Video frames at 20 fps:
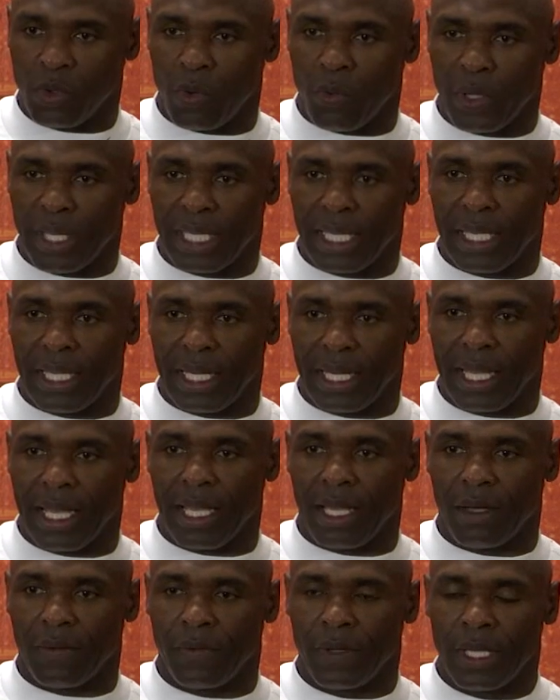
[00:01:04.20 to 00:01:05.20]
what we can't
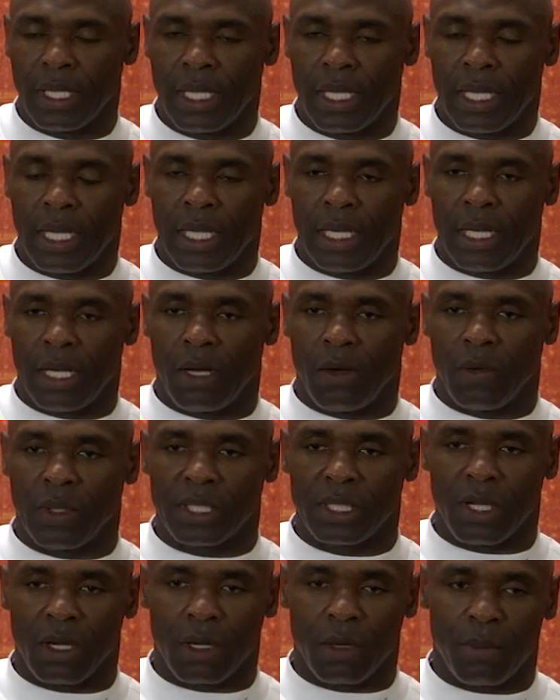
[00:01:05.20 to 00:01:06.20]
have. And I
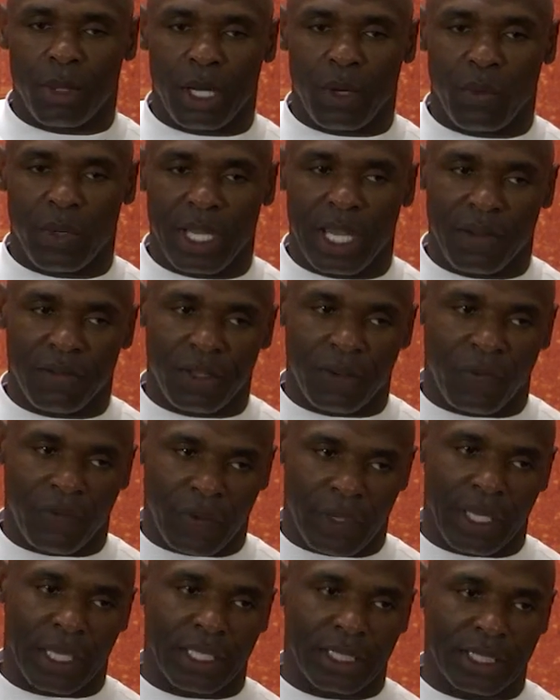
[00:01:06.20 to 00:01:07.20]
always talk about we have to
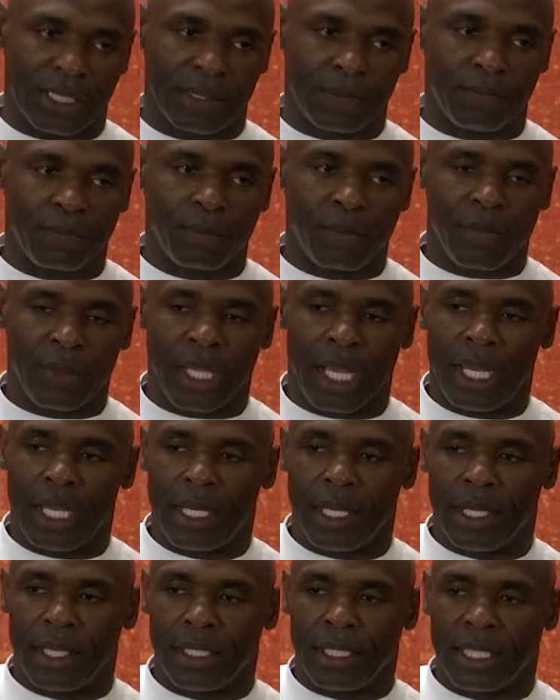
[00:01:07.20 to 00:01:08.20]
finish,
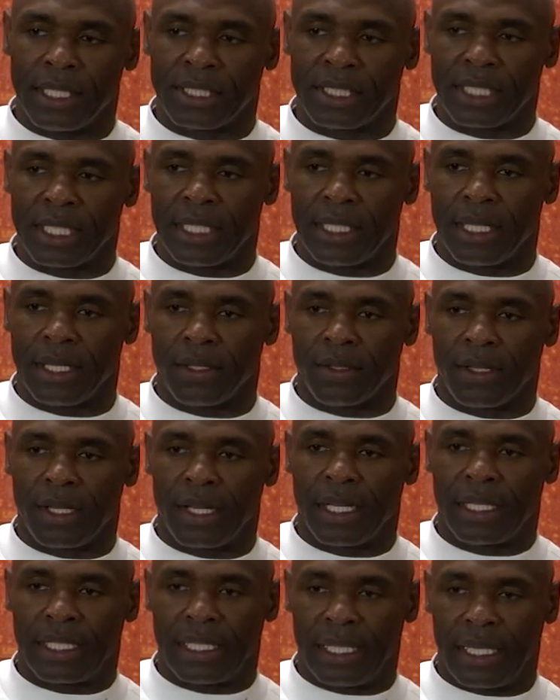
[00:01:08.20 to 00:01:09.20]
and I uh, didn't see that
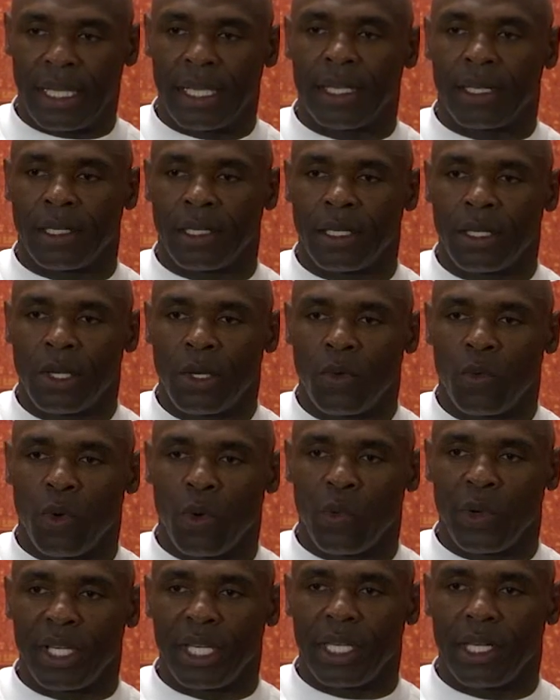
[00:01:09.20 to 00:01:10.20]
there at the end where
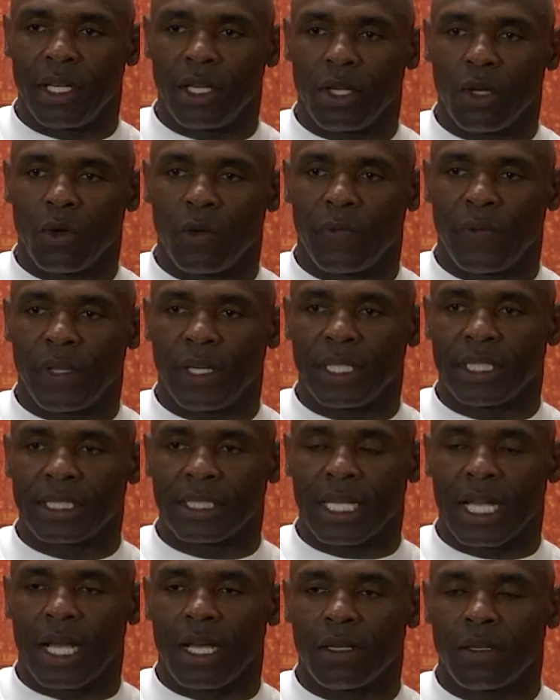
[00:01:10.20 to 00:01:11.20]
we needed to go
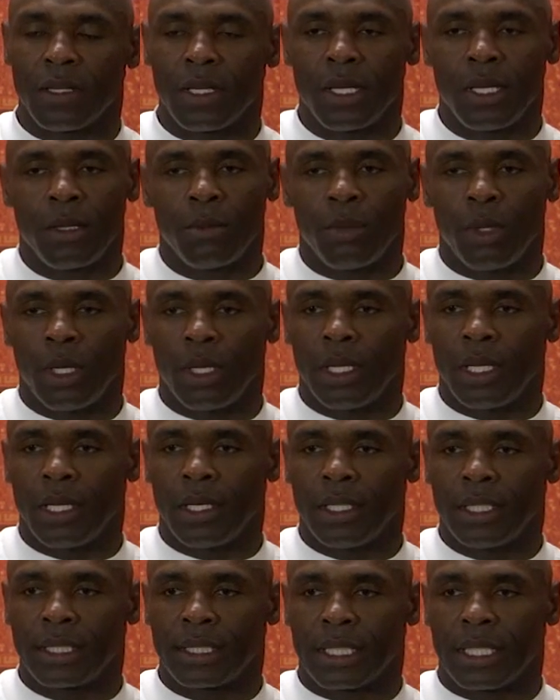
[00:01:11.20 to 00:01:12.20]
finish out. But
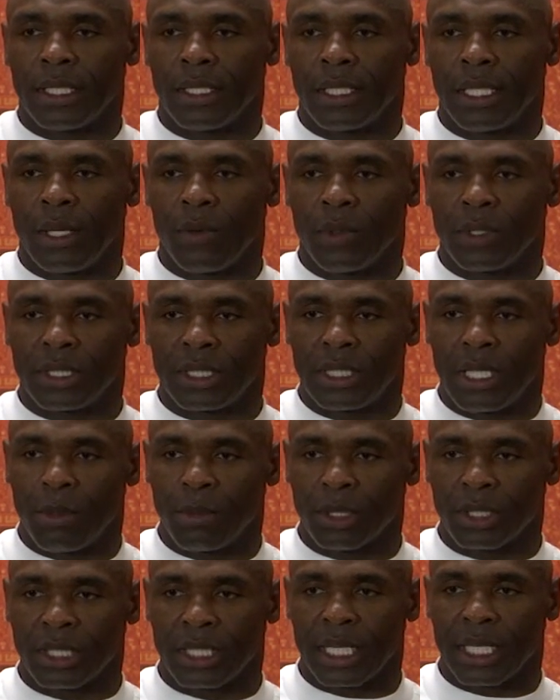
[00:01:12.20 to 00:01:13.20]
uh, it's good. It was
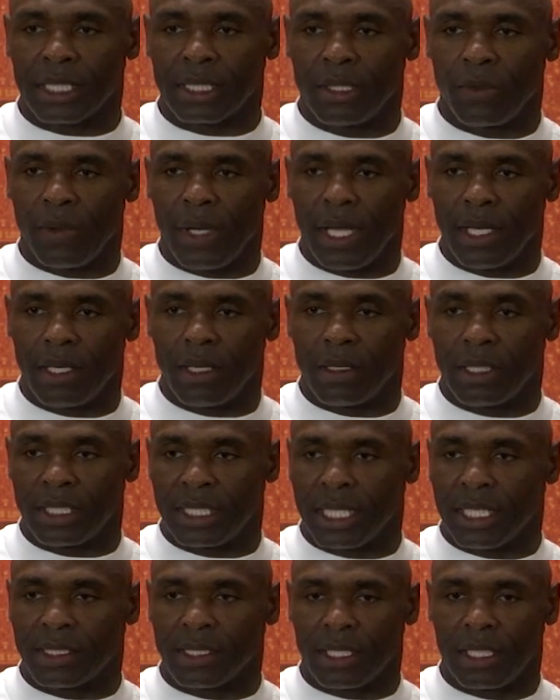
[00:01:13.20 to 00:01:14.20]
number six, and we had a
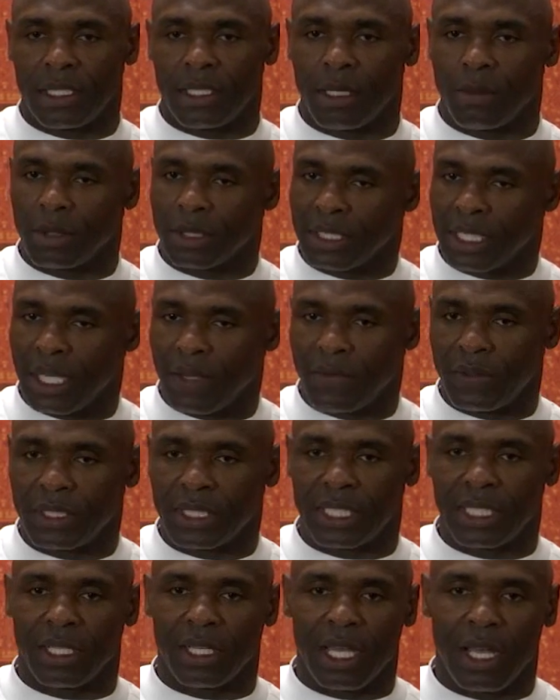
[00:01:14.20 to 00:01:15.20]
chance to get number seven.
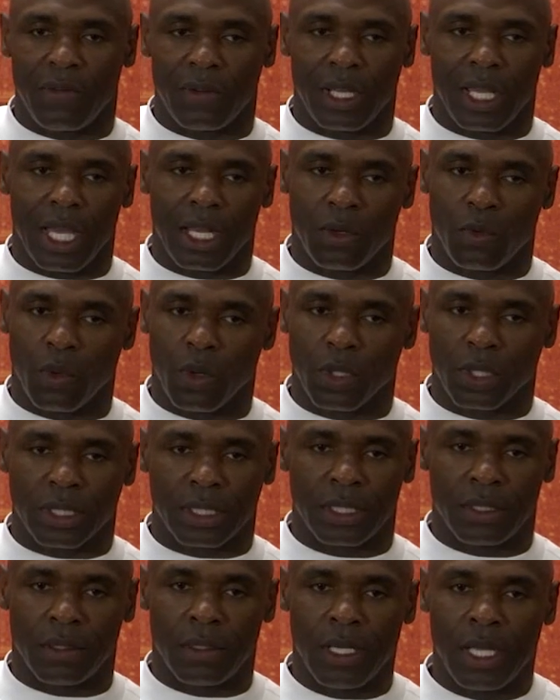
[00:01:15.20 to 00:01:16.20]
Still have a lot of work
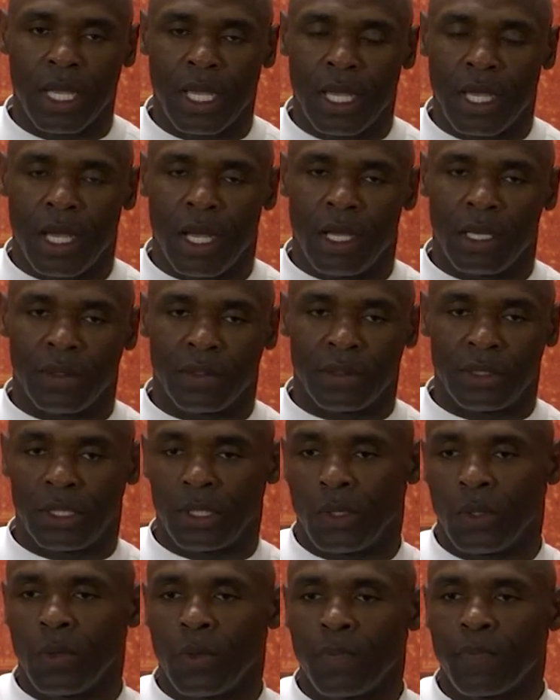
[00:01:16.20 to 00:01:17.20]
to uh,
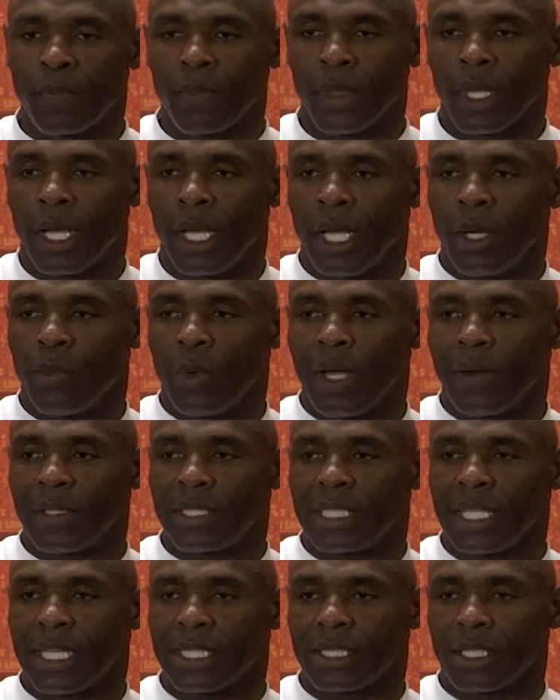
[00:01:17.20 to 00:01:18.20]
do, and we have a
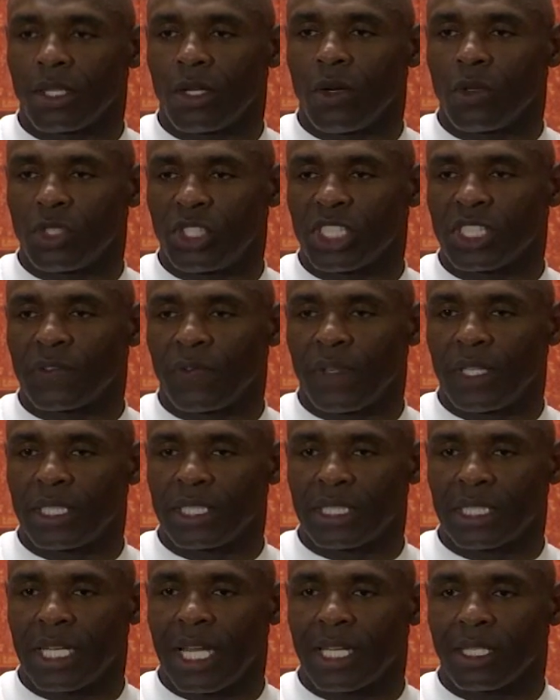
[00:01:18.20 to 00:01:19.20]
chance to go just
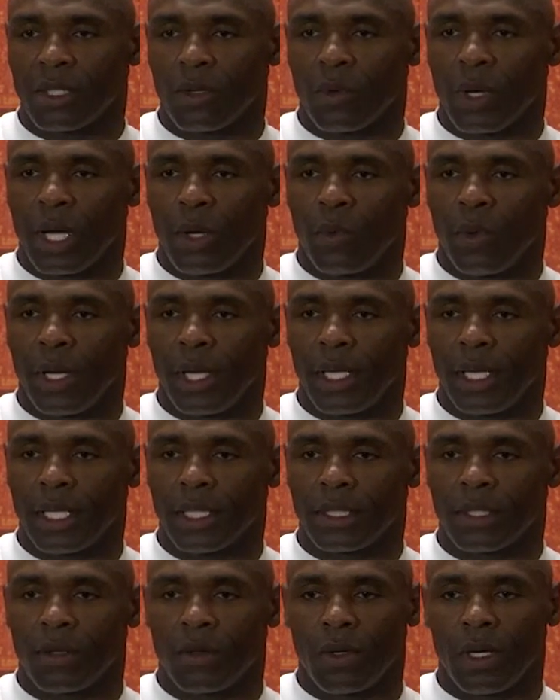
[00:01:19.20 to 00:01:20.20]
finish it out the right way. And I
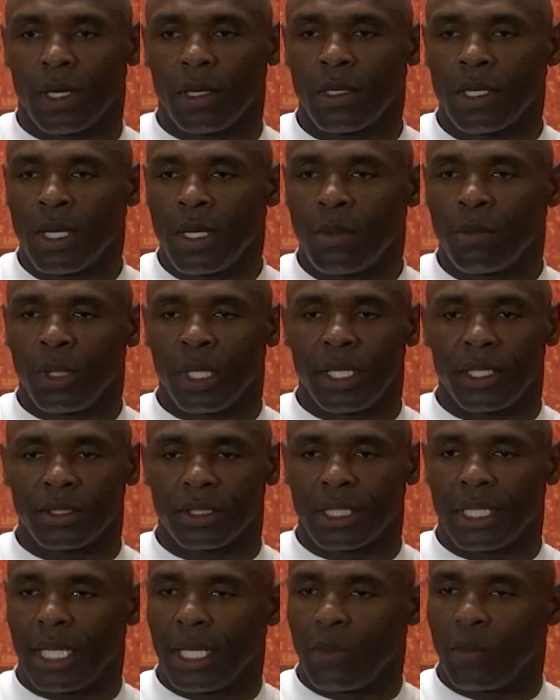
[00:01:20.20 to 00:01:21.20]
told our players
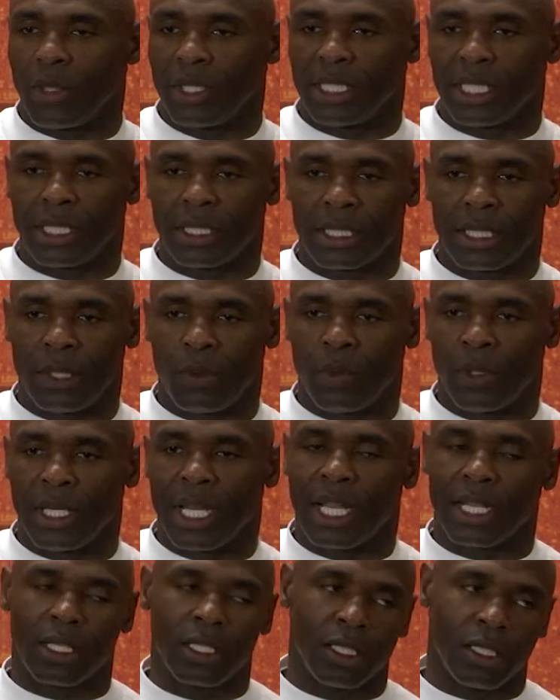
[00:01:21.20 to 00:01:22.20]
today, we just we're
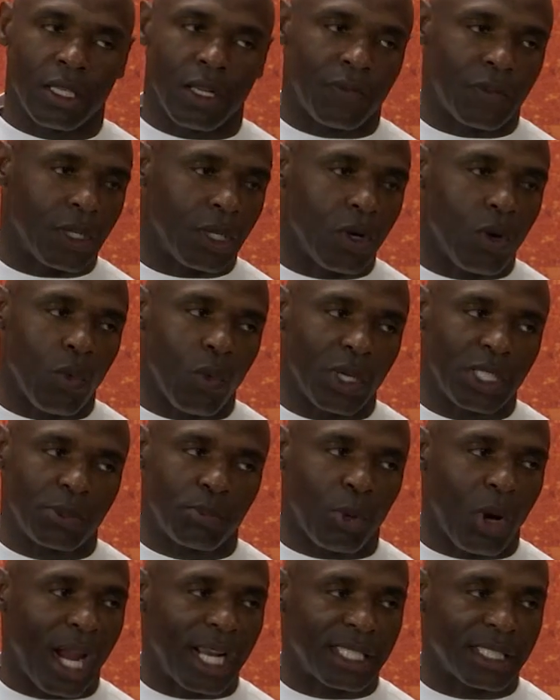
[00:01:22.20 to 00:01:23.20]
not good enough to go waste
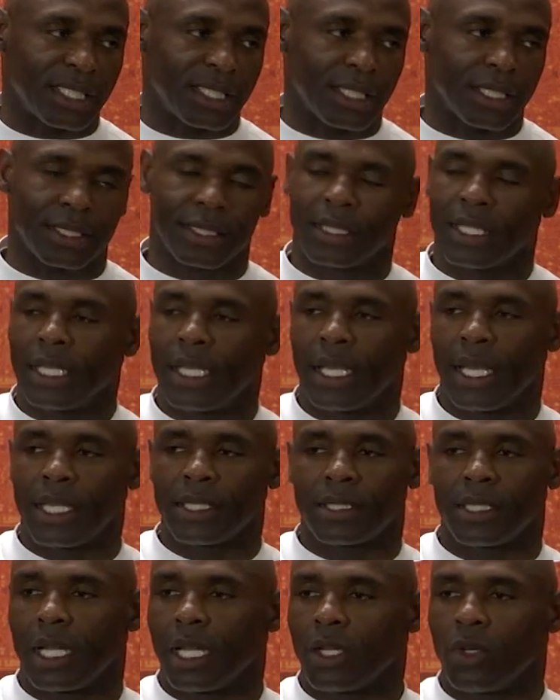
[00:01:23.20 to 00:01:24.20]
practices.
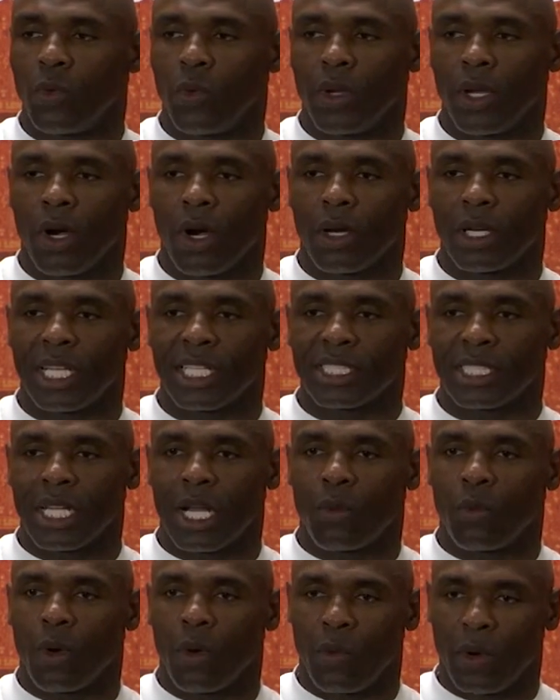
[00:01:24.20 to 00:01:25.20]
That's not who we are, and that's
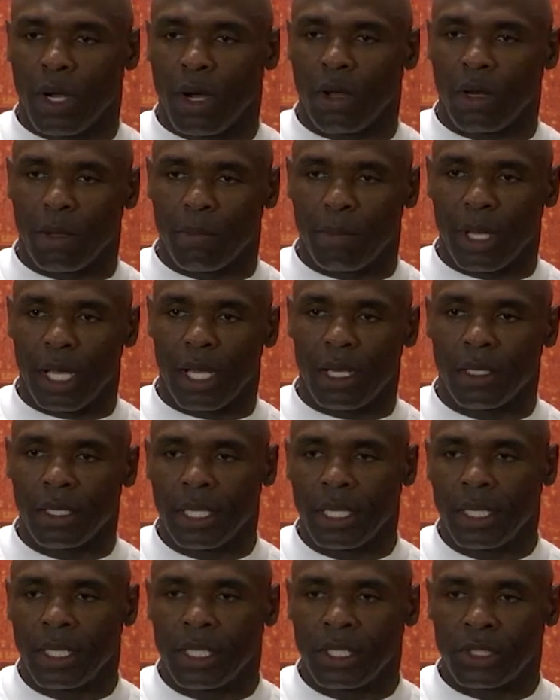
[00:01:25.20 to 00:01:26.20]
not what we're all about.
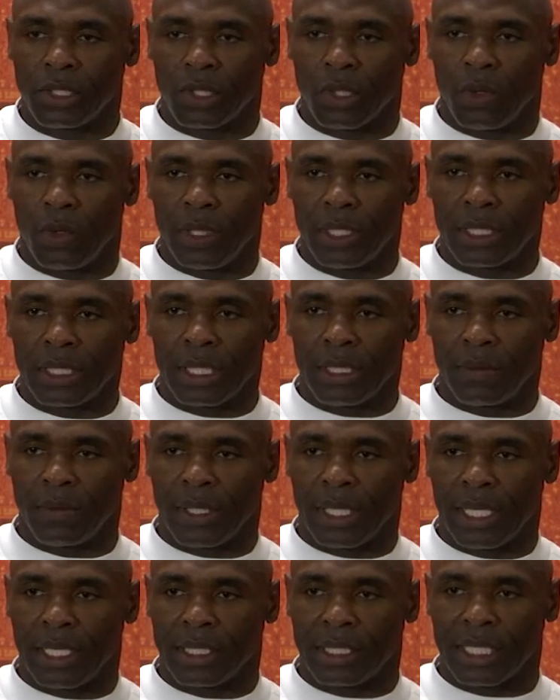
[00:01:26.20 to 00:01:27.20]
So is uh, we
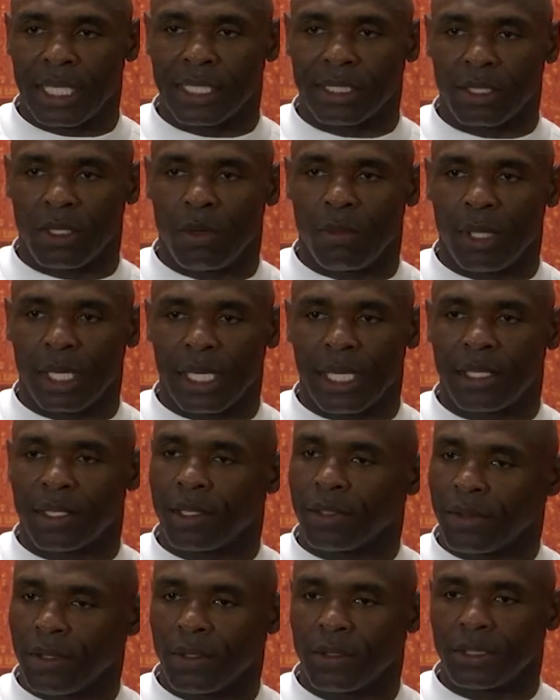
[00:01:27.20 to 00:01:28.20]
get a chance to go back out
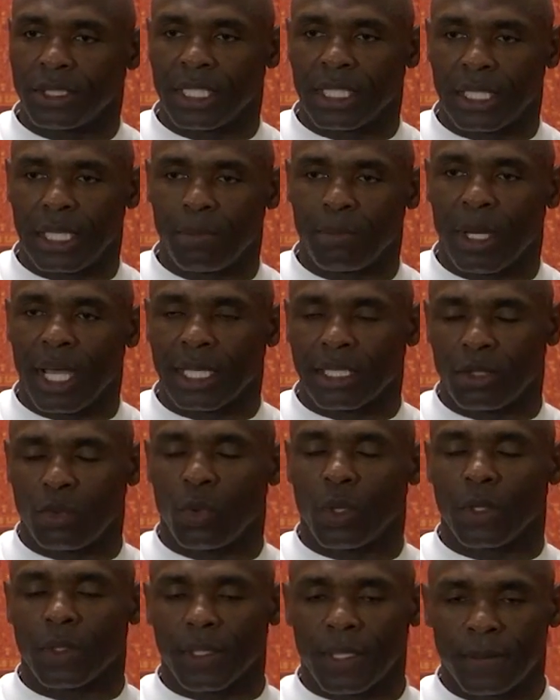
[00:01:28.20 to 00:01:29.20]
there Thursday and get back to
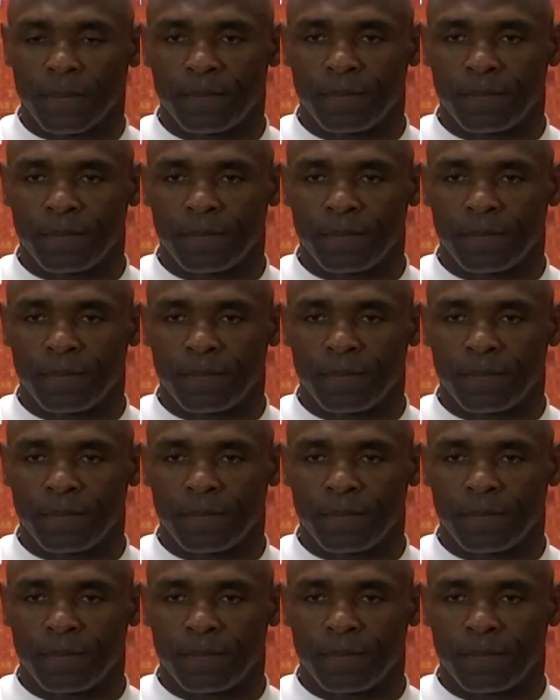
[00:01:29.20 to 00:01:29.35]
work